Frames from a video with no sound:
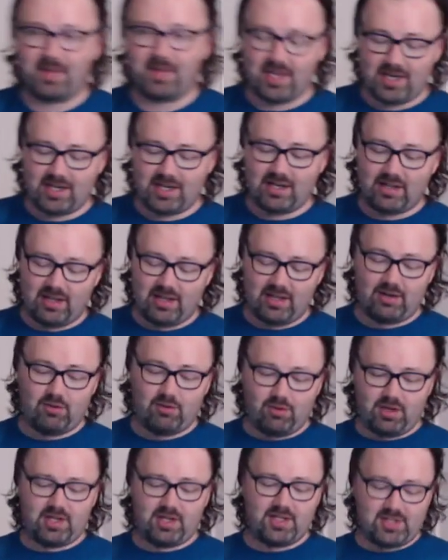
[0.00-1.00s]
in an
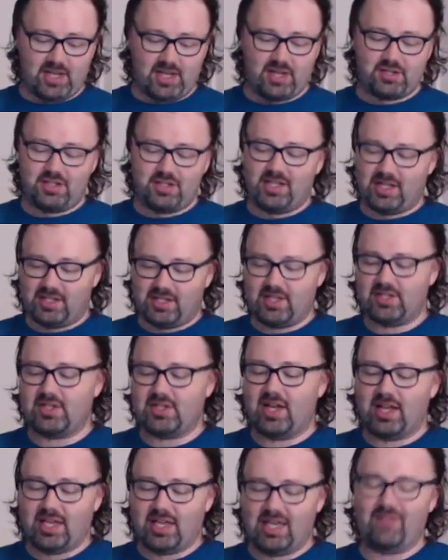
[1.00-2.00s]
organization that does
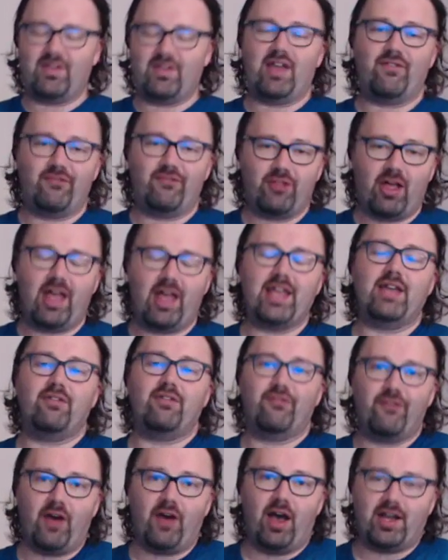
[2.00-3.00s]
not give a flying
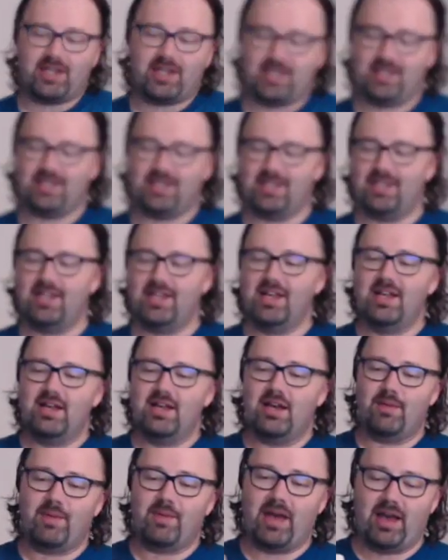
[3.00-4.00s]
fuck
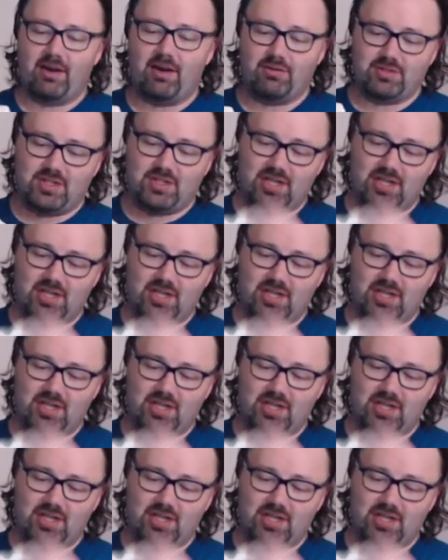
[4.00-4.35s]
about,